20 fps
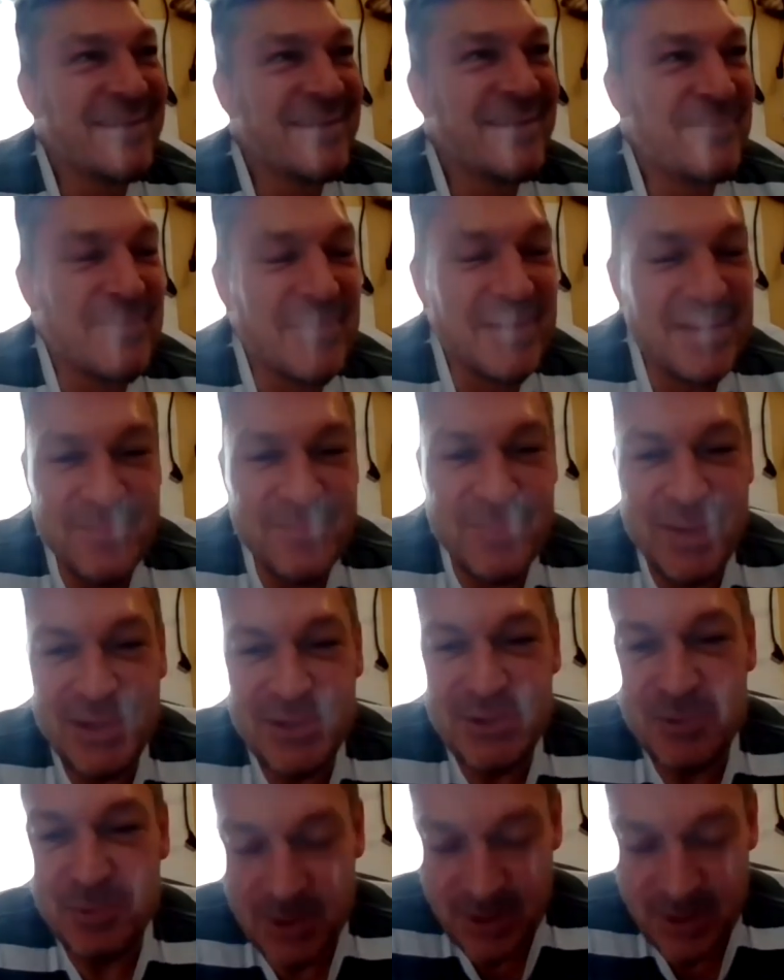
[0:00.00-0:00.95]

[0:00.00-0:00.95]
Me and Bish was...